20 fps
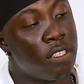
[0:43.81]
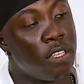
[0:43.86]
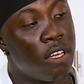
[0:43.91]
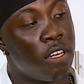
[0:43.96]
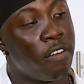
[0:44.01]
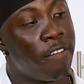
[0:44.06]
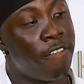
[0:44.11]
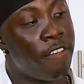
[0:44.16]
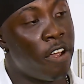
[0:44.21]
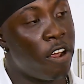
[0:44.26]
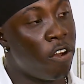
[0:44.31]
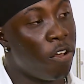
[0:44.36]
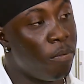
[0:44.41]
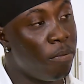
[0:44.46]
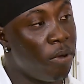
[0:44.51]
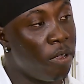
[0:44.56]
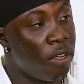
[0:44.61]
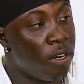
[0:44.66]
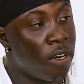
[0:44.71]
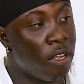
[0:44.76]
than the fried
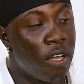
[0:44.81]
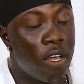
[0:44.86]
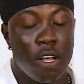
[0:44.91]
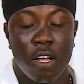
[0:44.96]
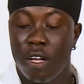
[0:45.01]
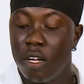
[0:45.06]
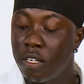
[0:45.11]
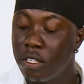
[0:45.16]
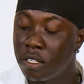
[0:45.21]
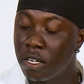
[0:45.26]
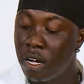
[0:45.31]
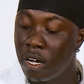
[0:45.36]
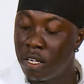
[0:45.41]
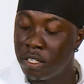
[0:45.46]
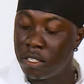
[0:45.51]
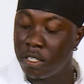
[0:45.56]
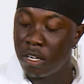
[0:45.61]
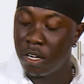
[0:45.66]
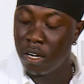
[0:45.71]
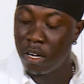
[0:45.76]
dumpling. Okay.
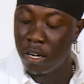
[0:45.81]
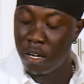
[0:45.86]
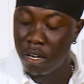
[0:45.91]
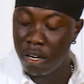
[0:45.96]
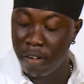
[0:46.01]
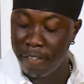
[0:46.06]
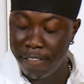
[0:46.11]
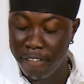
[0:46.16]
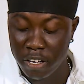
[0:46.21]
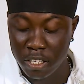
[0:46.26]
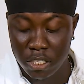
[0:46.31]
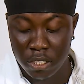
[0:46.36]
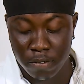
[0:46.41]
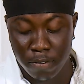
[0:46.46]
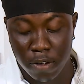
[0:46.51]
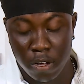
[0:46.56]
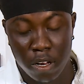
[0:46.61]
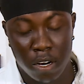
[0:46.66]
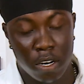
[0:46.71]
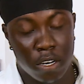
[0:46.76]
Because uh, the
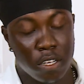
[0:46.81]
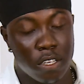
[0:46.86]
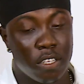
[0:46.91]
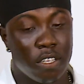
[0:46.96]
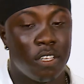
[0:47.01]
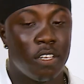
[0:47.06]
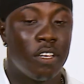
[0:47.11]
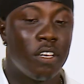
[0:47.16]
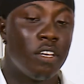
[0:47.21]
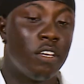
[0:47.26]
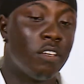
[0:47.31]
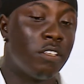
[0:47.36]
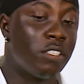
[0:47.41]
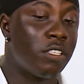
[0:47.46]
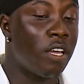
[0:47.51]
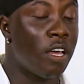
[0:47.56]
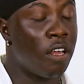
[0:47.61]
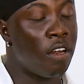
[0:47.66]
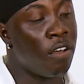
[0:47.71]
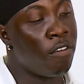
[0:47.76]
festival, you
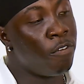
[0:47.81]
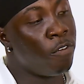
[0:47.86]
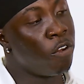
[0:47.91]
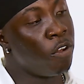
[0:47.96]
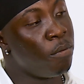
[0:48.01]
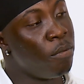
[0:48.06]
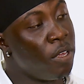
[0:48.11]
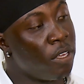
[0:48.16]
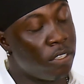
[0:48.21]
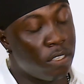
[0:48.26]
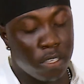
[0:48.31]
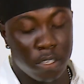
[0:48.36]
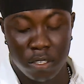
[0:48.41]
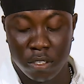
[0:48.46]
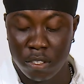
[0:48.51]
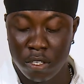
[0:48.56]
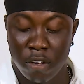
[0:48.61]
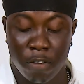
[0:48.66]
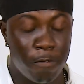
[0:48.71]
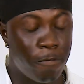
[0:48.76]
start off with the basics,
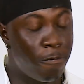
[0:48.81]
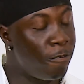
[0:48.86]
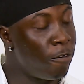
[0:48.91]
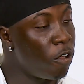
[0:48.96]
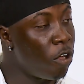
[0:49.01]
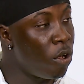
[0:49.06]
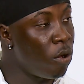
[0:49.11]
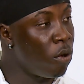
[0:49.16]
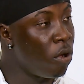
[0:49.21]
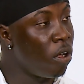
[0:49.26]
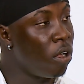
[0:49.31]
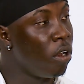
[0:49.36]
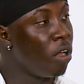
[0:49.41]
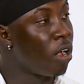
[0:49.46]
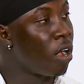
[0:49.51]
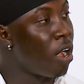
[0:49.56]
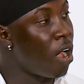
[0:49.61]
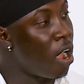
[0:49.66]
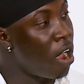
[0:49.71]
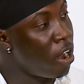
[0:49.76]
the flour, the
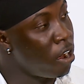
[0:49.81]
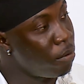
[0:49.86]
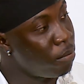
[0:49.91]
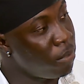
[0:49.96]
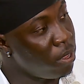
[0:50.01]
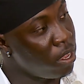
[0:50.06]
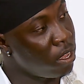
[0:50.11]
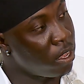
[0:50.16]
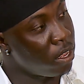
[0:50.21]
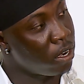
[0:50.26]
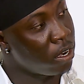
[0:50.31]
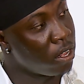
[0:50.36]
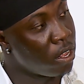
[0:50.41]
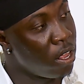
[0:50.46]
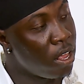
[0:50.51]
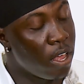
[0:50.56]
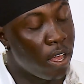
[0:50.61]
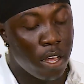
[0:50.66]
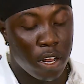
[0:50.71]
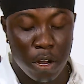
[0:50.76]
cornmeal,
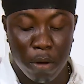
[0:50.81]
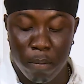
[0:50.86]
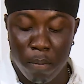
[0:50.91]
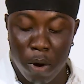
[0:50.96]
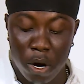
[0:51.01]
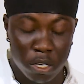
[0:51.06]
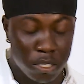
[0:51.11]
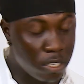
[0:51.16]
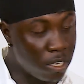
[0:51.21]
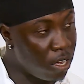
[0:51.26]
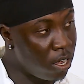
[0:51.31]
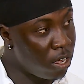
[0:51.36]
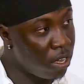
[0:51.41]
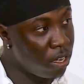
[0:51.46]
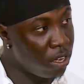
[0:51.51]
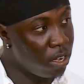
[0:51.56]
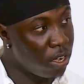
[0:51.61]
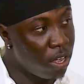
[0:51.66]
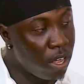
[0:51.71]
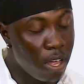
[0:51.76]
the butter,
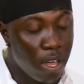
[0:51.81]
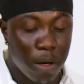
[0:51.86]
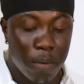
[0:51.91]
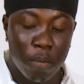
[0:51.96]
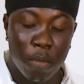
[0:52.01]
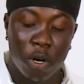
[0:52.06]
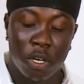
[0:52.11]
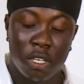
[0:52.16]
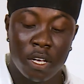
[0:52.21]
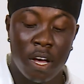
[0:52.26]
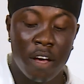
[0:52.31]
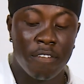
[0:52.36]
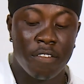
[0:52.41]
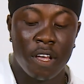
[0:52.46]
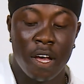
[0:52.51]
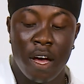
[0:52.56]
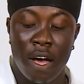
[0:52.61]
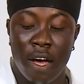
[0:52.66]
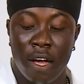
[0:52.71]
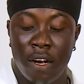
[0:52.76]
mm -hmm. but you have to
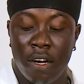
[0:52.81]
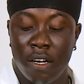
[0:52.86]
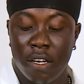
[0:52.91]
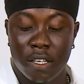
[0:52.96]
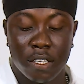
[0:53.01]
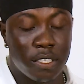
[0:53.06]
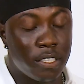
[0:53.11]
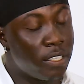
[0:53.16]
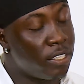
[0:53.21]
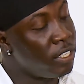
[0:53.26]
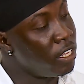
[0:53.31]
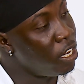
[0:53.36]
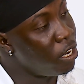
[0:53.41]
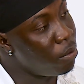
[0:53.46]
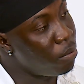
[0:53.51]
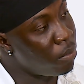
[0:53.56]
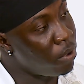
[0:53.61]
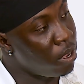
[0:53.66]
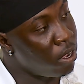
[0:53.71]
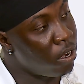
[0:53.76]
add
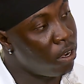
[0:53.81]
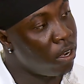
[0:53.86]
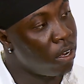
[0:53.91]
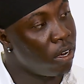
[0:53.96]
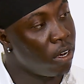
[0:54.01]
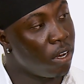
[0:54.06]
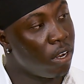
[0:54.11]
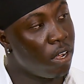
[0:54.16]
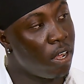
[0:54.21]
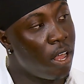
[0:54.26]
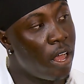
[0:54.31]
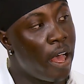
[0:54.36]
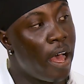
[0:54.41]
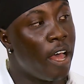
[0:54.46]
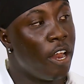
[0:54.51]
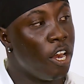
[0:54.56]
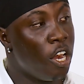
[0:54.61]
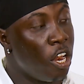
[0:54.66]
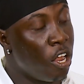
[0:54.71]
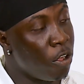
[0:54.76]
cinnamon, okay,
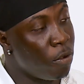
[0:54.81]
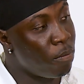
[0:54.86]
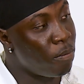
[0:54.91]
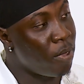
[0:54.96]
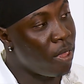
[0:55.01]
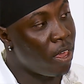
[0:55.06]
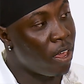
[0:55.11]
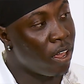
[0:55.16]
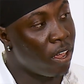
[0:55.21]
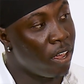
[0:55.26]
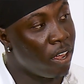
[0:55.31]
nutmeg.